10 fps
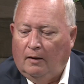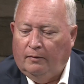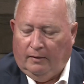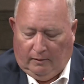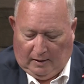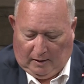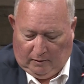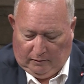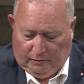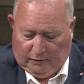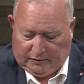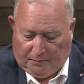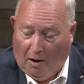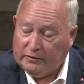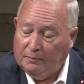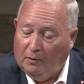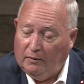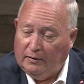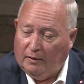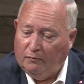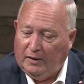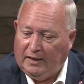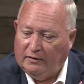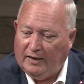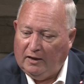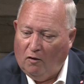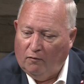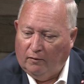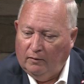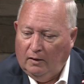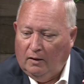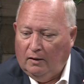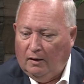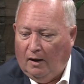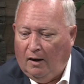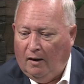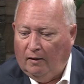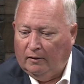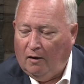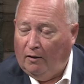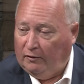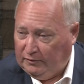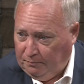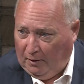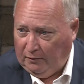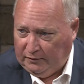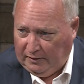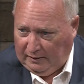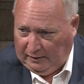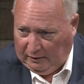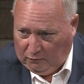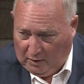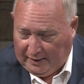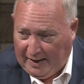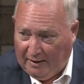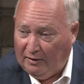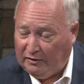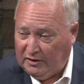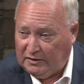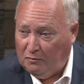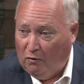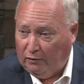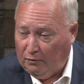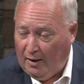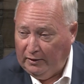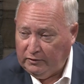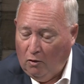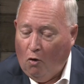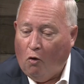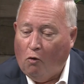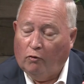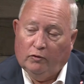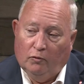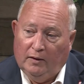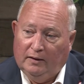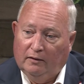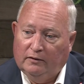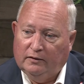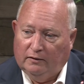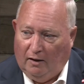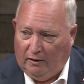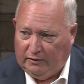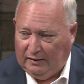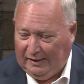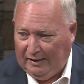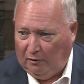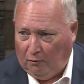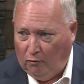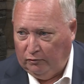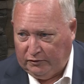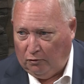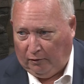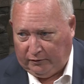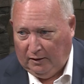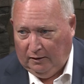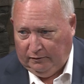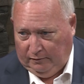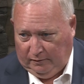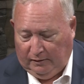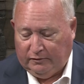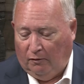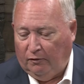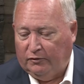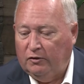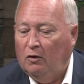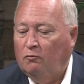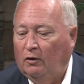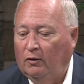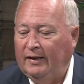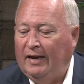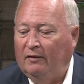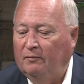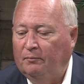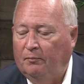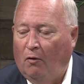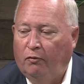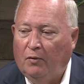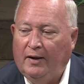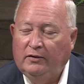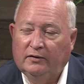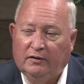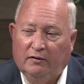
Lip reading: There's a possibility that we can take over. Connors Brothers, they want to hand that system over to us, or do we get our own source? So we're looking at both ways.